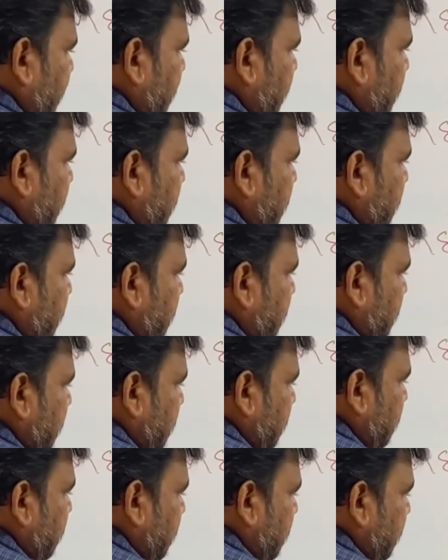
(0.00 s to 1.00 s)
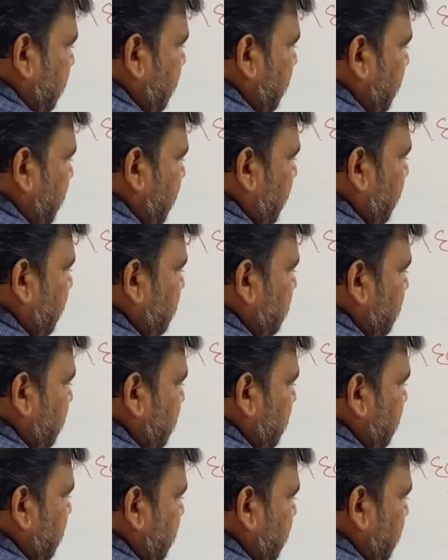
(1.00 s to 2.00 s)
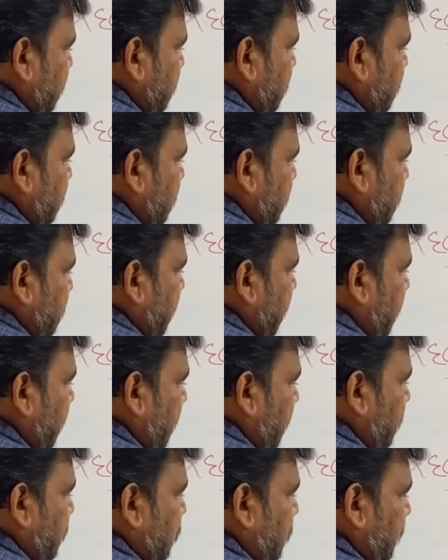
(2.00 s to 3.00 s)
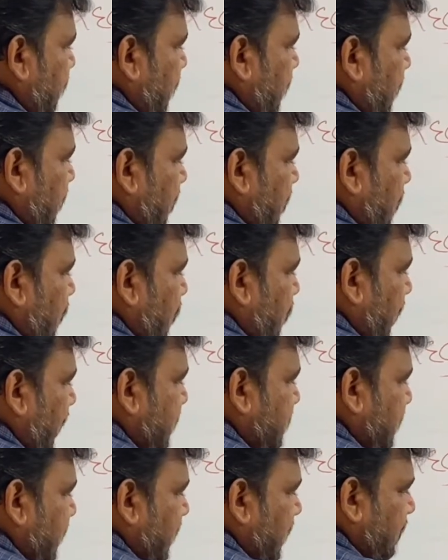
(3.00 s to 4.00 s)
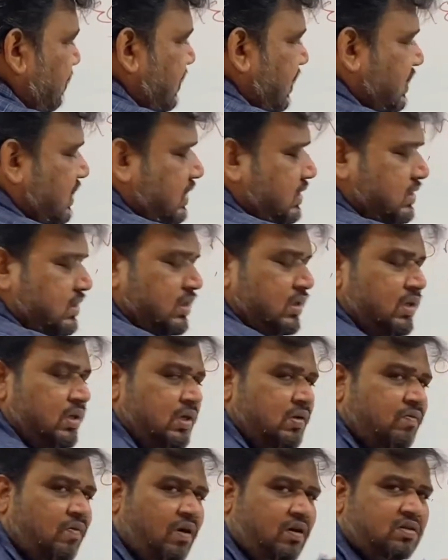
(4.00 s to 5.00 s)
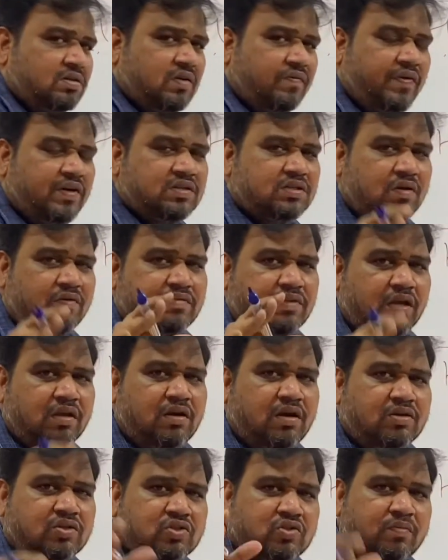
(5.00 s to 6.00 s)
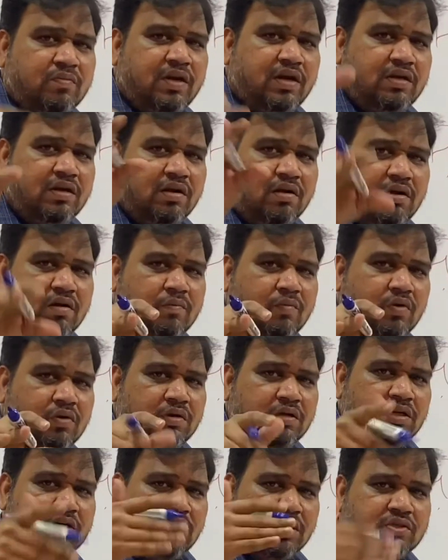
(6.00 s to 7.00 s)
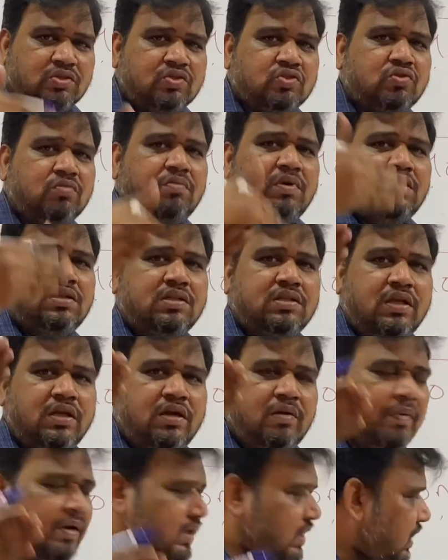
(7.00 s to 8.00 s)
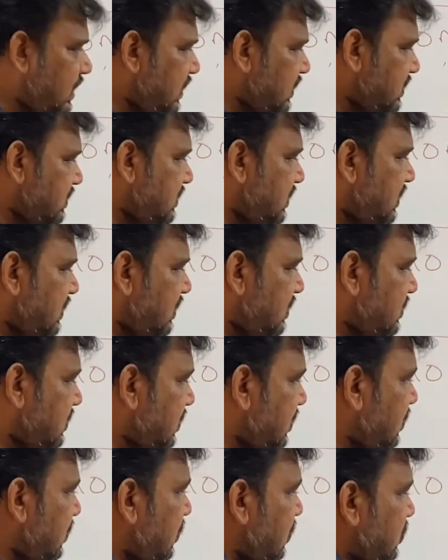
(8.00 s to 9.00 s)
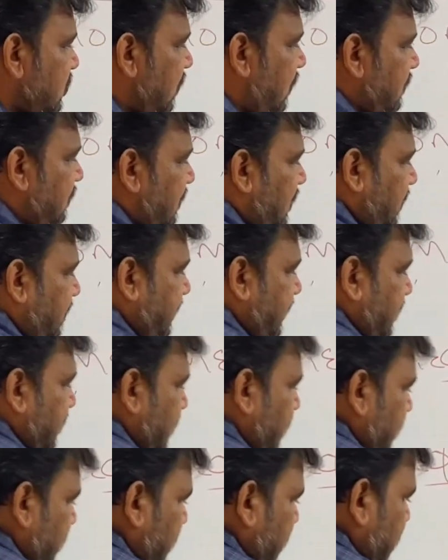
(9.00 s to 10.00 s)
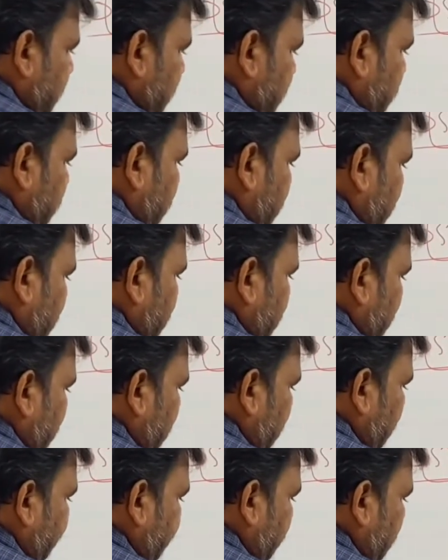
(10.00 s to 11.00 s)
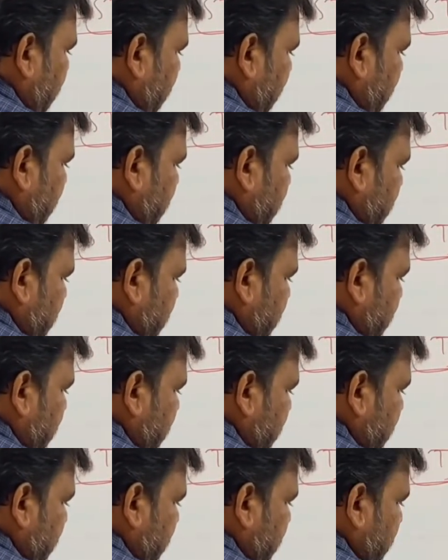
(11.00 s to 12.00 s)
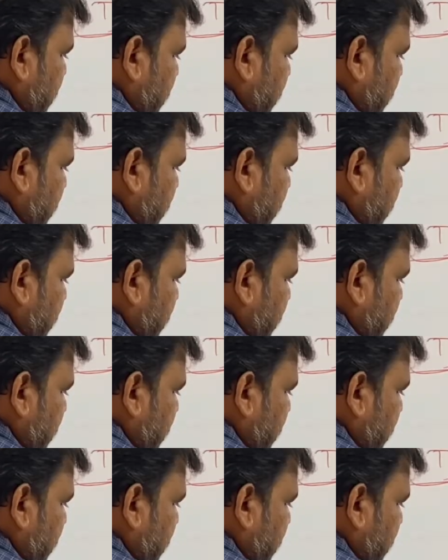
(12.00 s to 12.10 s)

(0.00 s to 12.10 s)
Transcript: be decreased thyroid stimulating hormone. As the name suggests, what is the function of thyroid stimulating hormone? It has to stimulate the thyroid, but here it is decreased. So what will happen? So T3, T4 decreases.